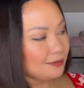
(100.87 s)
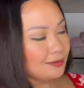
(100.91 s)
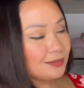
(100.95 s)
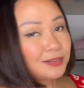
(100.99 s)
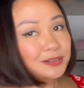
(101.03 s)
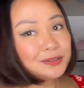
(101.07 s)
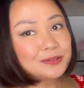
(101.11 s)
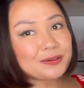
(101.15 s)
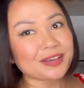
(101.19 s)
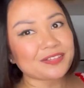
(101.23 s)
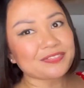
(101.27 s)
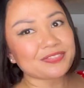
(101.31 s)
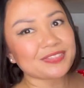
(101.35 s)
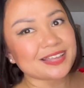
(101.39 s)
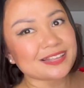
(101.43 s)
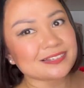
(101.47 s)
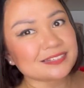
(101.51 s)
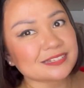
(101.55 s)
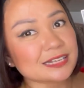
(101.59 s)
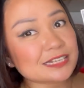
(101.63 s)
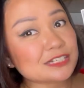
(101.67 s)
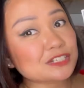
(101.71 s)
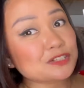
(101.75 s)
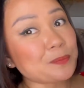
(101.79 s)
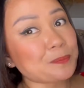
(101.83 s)
Look at this,
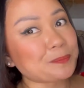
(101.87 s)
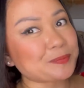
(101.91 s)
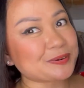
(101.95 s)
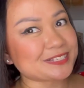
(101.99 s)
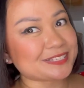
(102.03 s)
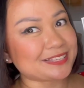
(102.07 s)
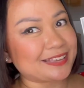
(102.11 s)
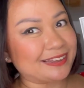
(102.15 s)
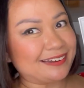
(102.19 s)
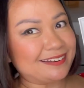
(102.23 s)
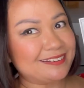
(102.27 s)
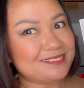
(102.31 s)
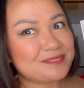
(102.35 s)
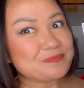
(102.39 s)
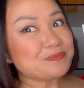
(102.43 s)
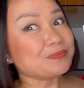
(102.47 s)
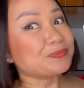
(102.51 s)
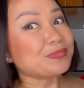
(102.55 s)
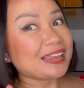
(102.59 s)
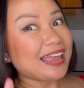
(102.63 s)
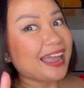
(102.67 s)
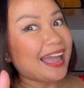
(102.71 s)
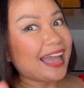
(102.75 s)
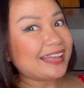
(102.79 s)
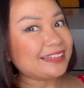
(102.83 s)
it's so pristine.
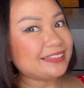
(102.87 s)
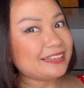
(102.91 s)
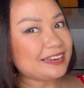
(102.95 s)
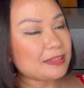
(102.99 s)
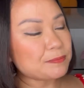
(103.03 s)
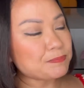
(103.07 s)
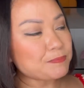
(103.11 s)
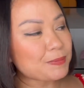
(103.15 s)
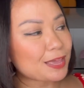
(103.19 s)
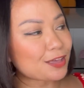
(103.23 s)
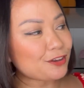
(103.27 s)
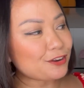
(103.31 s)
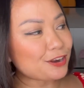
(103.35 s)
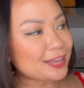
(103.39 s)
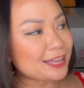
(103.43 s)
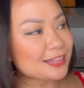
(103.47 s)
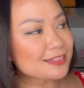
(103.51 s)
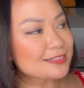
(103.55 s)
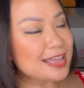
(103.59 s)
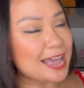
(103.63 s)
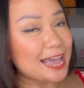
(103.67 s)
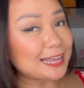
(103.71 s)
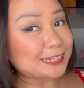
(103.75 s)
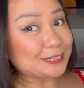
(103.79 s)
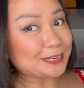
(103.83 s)
I did not pick on it,
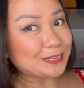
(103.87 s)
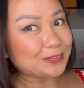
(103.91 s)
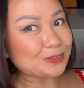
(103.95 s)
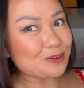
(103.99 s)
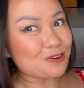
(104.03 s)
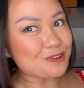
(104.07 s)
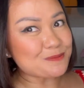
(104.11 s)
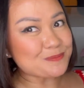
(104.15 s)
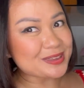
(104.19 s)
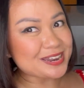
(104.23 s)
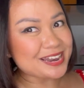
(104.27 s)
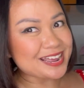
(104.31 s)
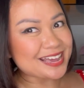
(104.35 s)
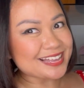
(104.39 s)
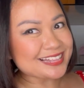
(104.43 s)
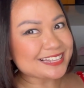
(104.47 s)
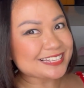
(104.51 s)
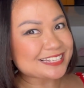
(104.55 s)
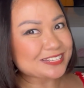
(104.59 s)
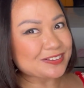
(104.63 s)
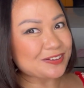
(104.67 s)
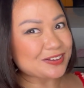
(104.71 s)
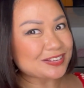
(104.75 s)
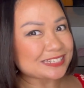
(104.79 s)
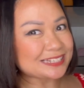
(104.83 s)
I did not open it,
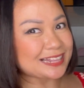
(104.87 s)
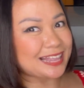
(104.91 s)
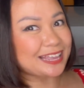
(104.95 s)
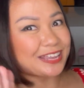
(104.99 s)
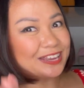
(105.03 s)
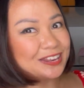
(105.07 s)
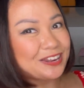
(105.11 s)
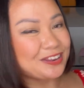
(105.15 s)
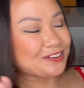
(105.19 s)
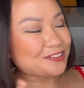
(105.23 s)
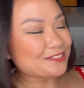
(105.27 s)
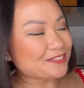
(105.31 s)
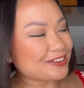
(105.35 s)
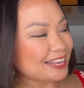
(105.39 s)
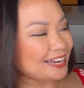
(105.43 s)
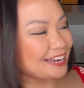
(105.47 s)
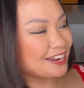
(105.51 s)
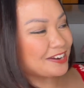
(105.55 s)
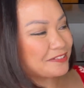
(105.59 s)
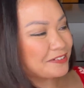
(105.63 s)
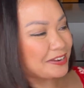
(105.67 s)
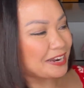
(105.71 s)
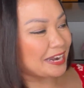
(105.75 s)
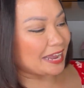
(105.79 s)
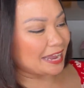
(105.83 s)
so it's
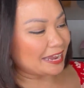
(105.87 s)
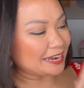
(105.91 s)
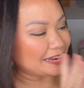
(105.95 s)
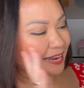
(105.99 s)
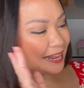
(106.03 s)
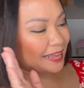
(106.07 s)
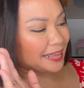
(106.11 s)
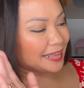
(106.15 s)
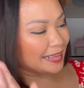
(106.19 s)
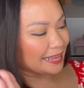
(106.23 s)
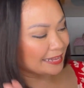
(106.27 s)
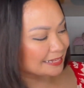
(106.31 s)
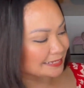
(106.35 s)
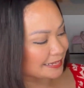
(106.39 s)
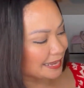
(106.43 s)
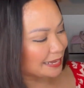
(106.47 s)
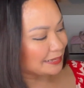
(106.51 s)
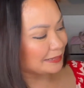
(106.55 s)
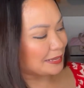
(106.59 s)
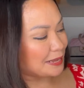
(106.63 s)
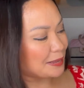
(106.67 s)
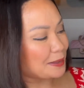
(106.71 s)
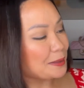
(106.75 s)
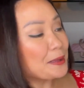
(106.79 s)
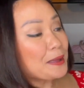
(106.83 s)
really an
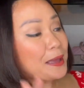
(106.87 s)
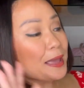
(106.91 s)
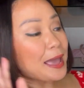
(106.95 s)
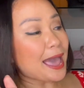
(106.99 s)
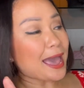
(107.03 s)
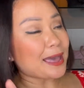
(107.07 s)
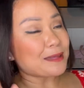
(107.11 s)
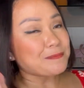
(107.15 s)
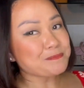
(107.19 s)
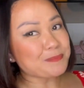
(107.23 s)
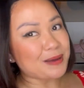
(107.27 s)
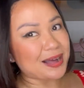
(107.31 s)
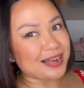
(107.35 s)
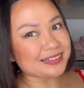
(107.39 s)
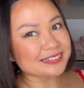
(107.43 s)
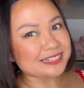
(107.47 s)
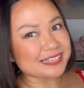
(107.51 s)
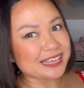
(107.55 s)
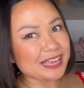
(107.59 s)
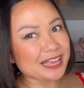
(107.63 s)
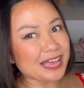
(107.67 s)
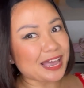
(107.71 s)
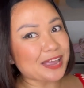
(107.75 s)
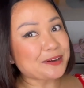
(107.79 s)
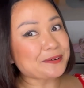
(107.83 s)
exciting
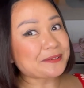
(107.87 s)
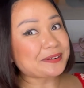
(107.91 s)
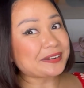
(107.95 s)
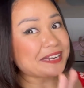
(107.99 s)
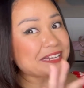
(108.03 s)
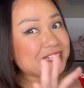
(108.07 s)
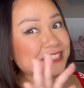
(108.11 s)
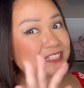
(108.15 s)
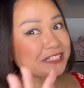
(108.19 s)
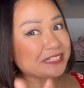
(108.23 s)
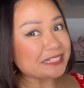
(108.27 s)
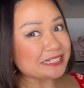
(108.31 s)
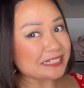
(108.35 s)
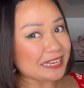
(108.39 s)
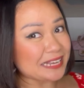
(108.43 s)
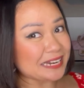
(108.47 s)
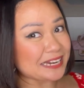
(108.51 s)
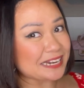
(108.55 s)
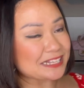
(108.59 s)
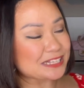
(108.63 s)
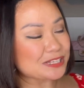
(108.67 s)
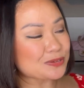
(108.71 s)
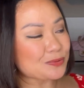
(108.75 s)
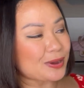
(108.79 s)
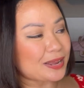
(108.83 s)
unboxing. I already seen
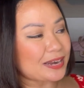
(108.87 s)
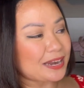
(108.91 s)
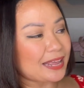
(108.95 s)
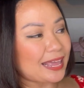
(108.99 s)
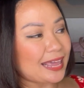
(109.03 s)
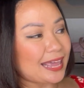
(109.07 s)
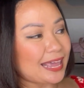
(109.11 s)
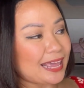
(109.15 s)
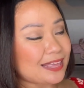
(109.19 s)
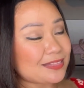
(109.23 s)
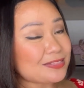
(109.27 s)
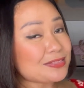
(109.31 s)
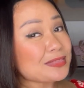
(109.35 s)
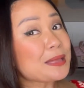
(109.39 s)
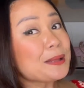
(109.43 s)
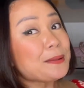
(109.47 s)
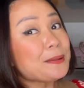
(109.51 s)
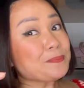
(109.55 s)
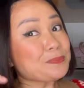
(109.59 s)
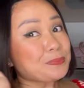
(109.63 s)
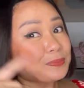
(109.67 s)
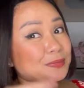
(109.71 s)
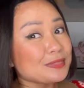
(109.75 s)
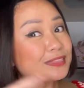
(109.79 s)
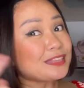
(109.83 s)
this one in
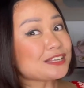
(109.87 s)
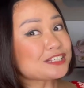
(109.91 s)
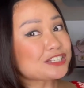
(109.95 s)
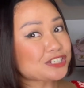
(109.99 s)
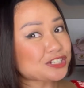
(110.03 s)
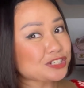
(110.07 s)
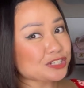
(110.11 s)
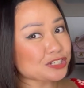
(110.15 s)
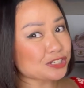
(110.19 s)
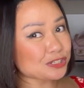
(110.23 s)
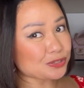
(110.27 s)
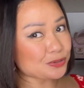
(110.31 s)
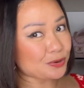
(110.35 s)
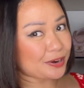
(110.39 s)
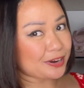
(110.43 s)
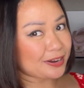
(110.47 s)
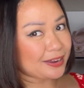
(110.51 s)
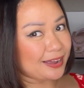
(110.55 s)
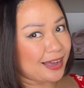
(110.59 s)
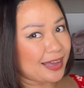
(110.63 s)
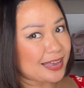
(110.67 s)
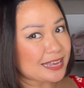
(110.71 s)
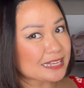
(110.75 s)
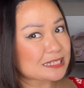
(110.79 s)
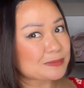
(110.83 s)
the store,
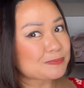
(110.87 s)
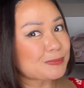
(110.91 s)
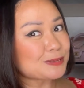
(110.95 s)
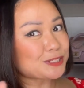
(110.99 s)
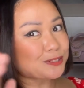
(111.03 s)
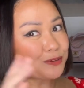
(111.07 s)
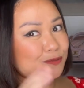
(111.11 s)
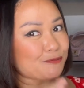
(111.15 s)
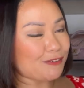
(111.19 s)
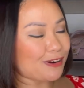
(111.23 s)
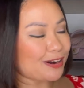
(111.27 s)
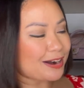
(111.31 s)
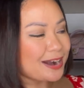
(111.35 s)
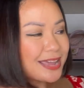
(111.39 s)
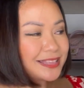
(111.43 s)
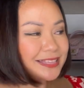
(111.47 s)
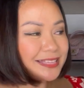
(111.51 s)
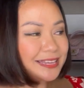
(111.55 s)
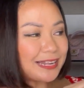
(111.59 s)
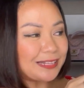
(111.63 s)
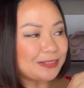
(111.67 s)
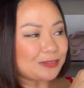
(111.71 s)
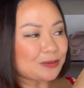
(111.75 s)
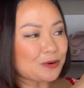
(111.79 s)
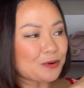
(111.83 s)
guys, but so far I did
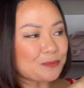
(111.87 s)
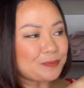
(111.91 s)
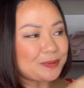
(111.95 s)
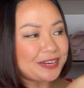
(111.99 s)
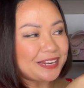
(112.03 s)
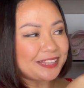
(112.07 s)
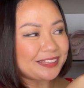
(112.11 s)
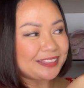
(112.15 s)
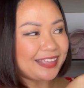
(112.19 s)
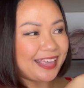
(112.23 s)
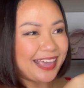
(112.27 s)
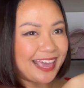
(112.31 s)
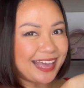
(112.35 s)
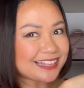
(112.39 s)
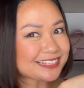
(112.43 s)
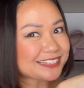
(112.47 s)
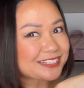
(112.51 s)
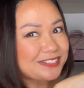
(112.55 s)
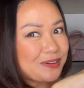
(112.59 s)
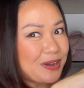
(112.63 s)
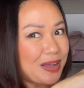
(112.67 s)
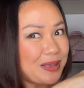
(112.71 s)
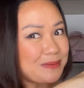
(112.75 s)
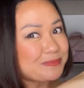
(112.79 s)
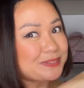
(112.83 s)
not open it yet.
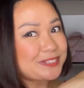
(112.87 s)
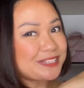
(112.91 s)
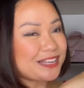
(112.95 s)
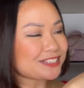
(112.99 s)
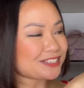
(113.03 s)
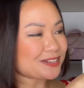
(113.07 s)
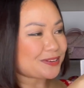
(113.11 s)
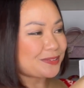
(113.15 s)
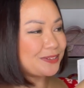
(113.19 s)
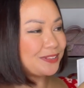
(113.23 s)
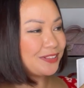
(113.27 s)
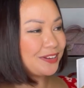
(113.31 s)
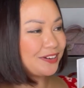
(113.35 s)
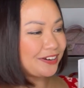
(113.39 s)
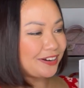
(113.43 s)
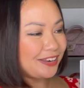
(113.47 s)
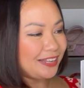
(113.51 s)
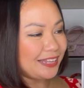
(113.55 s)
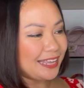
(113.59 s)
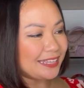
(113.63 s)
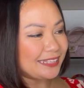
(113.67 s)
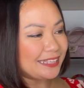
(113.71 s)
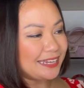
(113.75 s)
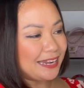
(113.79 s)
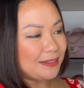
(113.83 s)
So I'm such a good girl,
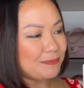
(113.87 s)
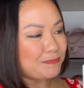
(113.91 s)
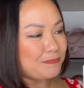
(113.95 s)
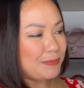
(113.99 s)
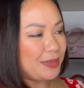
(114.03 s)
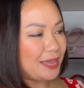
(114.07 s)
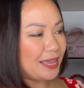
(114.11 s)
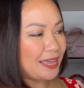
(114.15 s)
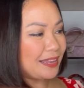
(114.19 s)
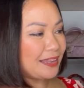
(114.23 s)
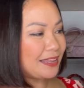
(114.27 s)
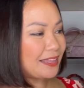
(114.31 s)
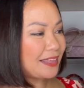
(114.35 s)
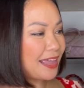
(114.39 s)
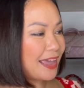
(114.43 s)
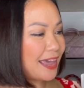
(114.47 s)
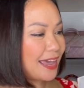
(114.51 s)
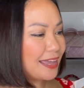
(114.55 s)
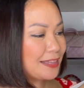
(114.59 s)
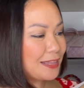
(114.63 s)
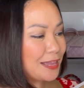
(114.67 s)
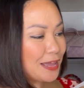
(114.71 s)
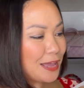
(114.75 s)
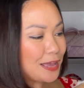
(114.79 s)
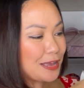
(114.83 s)
I did not pick it yet.
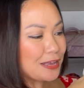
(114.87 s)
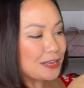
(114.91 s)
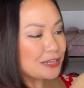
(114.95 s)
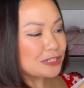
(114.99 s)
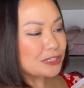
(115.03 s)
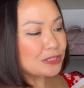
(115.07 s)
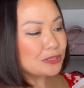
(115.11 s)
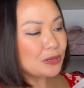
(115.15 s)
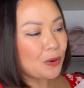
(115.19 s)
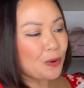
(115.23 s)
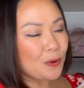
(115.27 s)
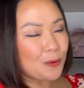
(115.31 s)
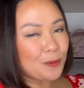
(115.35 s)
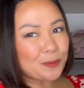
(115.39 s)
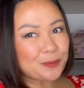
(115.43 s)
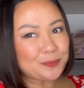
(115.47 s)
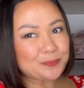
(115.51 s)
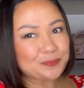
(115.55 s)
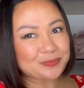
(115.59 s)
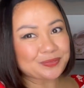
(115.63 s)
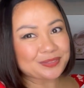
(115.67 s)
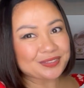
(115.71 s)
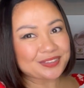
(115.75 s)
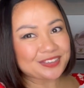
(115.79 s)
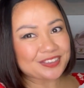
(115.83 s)
So
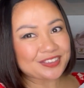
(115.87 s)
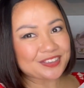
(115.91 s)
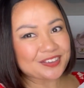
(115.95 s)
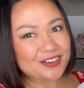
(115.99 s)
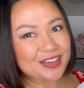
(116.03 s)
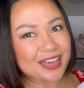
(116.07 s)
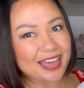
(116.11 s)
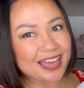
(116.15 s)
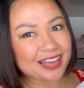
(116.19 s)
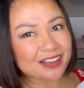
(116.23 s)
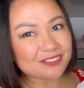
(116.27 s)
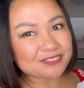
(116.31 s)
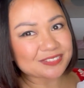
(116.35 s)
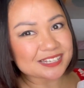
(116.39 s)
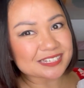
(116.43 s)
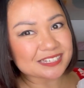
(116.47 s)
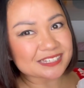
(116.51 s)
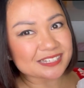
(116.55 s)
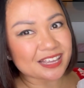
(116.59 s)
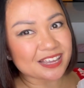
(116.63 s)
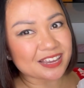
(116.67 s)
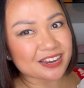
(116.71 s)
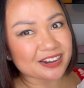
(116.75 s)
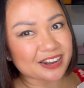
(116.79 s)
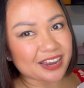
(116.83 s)
you have the
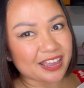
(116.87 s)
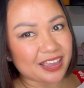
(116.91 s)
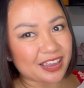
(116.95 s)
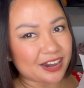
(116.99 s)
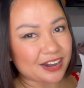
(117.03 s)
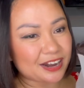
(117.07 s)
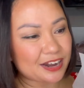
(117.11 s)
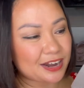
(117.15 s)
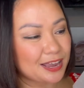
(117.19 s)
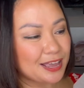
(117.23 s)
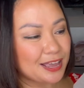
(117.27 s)
sticker here.